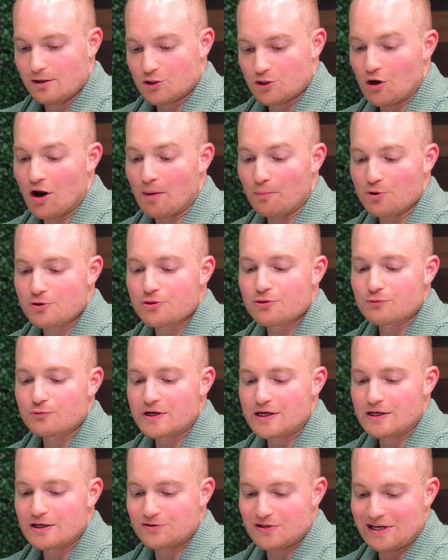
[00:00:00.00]
So number
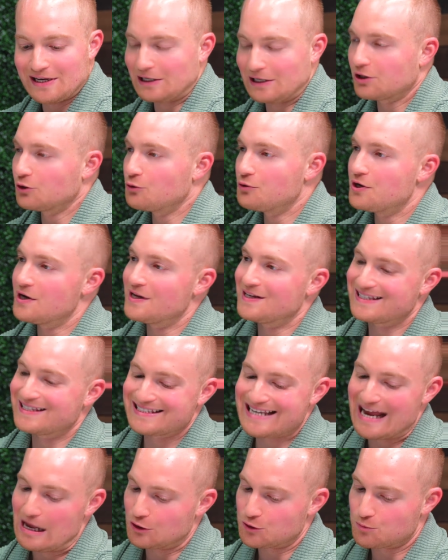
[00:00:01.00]
3 is included in
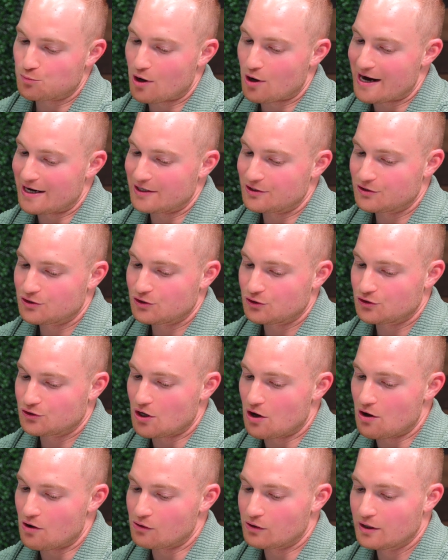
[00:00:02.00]
sales price.
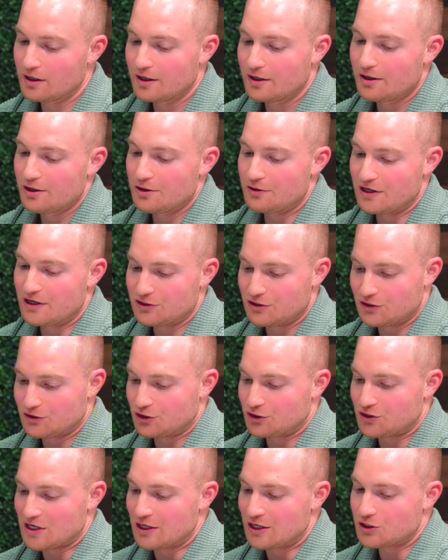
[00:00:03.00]
So this is
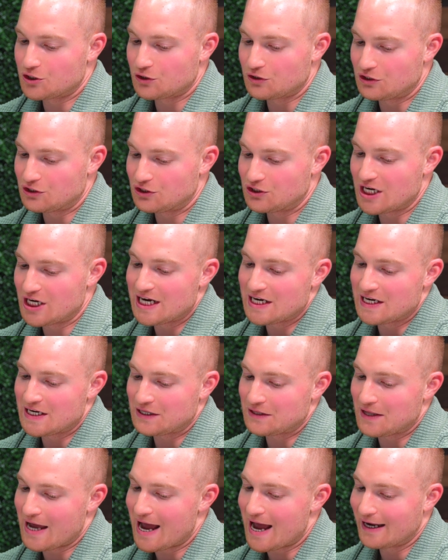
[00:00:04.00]
essentially
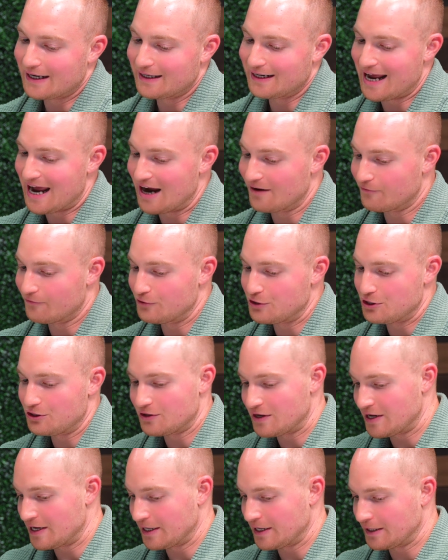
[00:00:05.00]
stating that
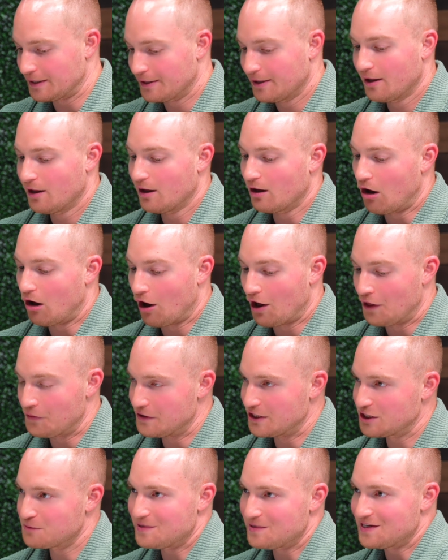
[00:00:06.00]
everything on
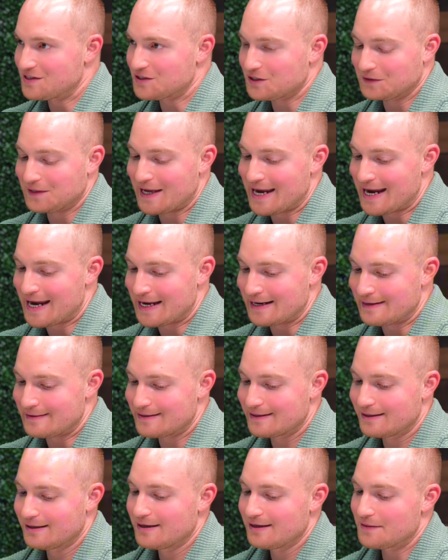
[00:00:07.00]
this piece of
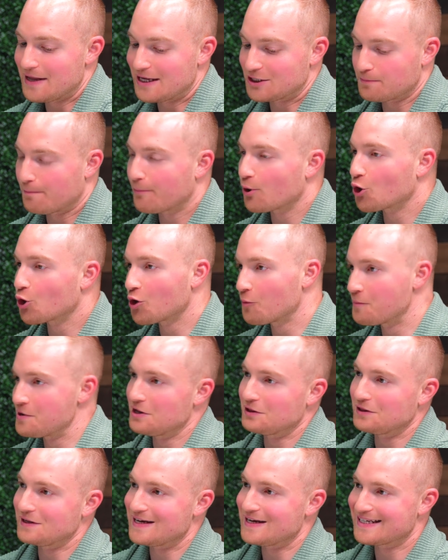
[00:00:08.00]
land that's
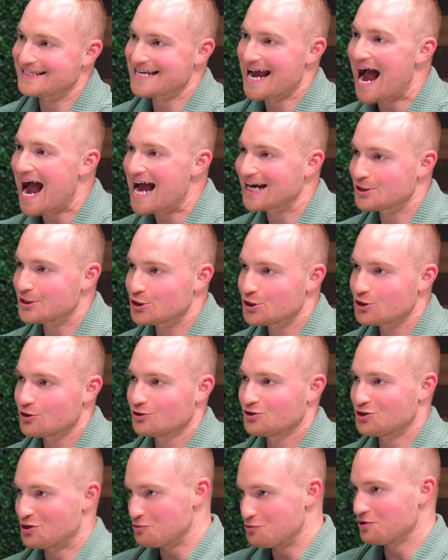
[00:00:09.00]
permanently attached
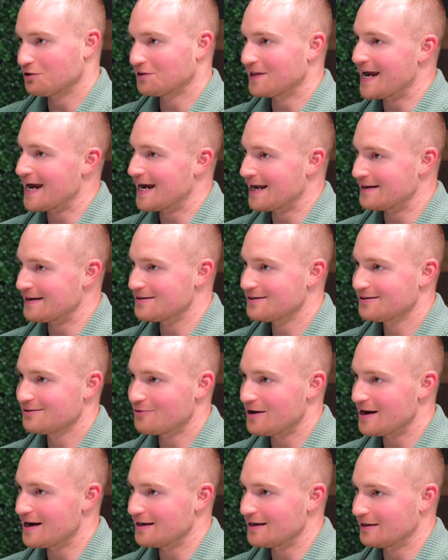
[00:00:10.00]
to the land,
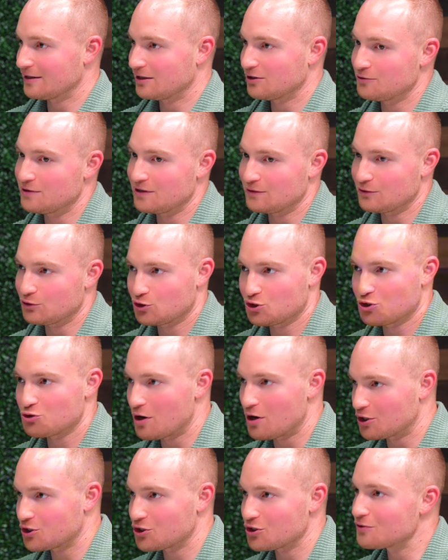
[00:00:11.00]
right, including the
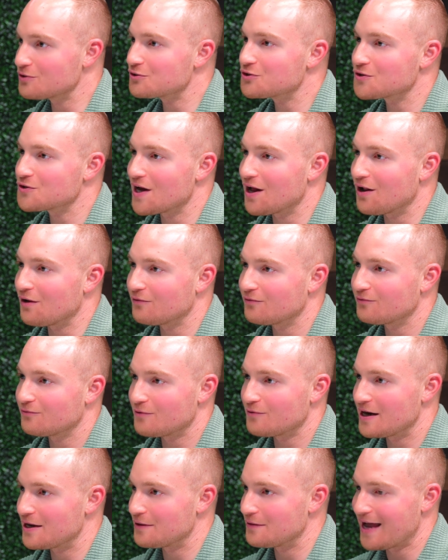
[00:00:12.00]
structure itself,
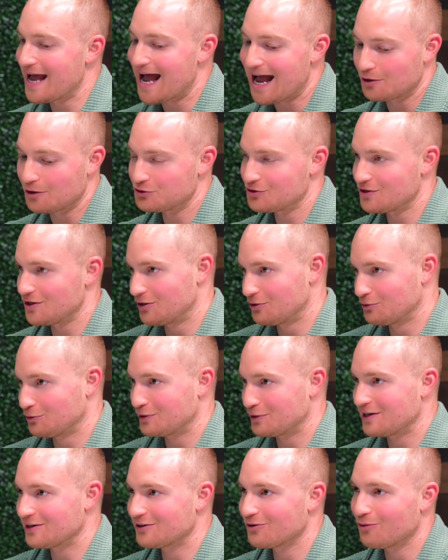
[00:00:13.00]
right, the house that you're
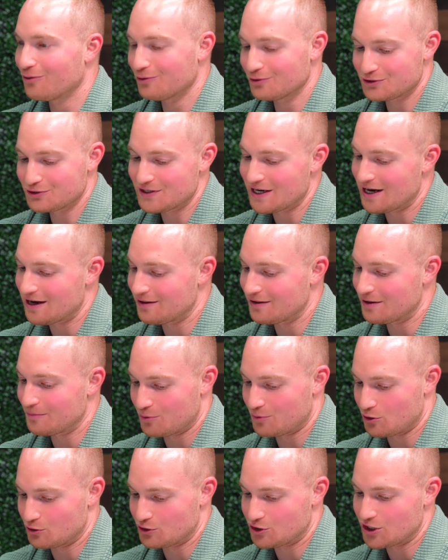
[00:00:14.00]
looking to wholesale and
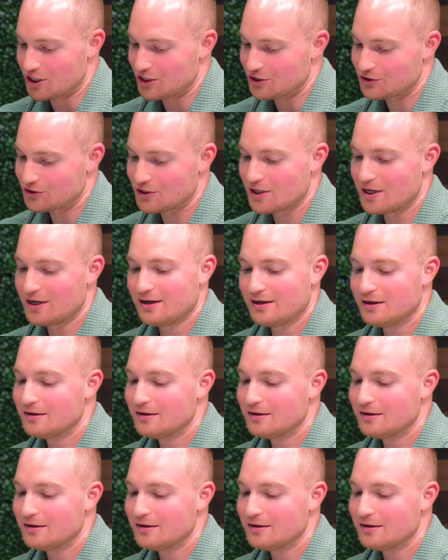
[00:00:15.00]
purchase,